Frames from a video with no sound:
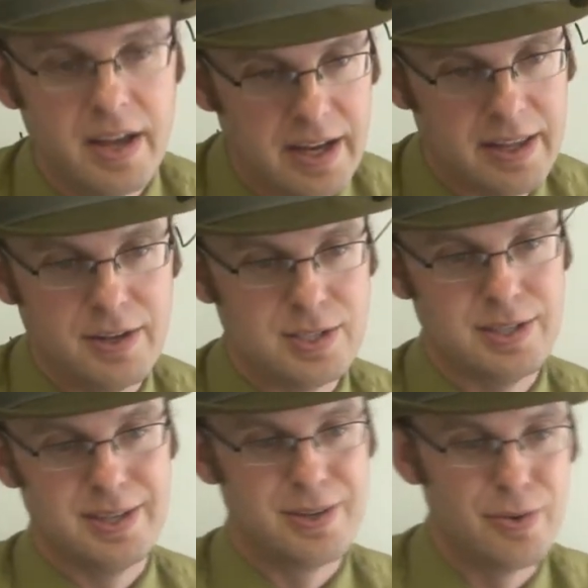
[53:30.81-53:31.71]
and there's
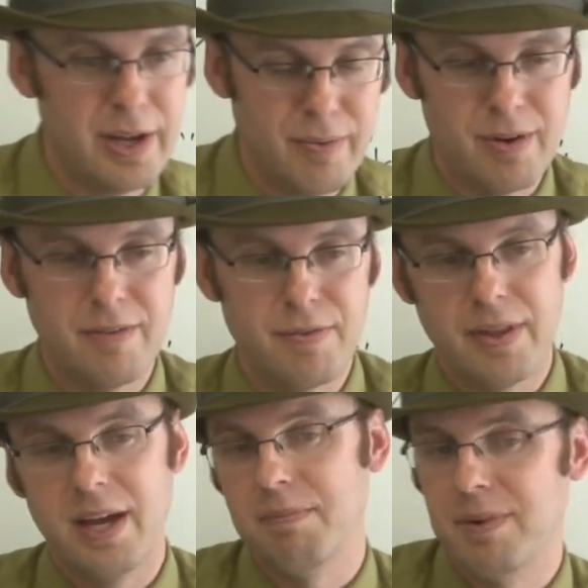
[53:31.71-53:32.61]
a great word for
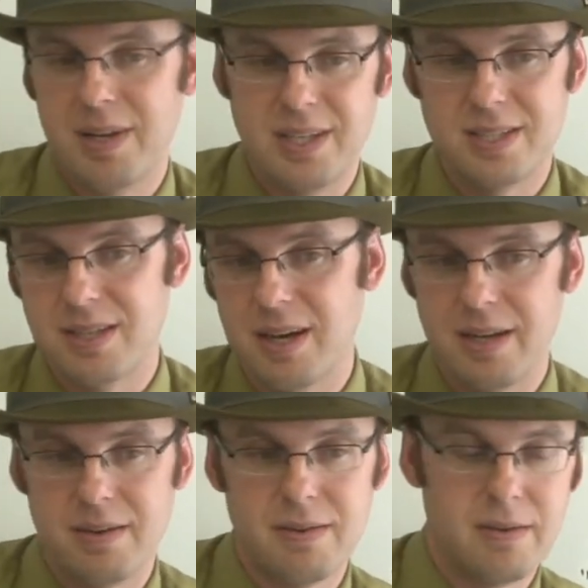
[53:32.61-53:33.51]
that, but it's
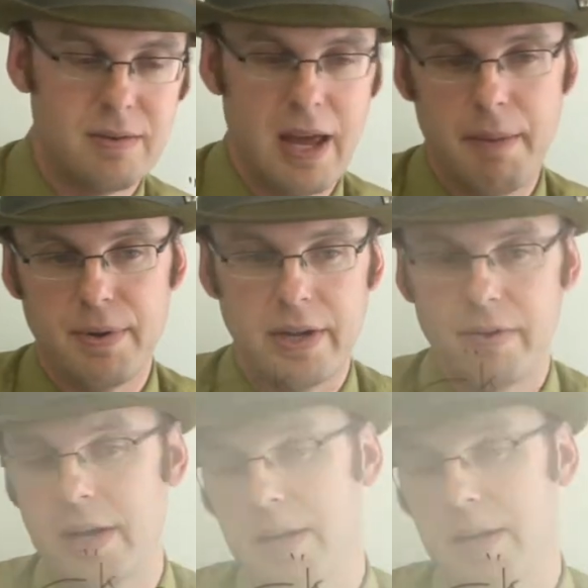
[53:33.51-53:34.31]
not happening right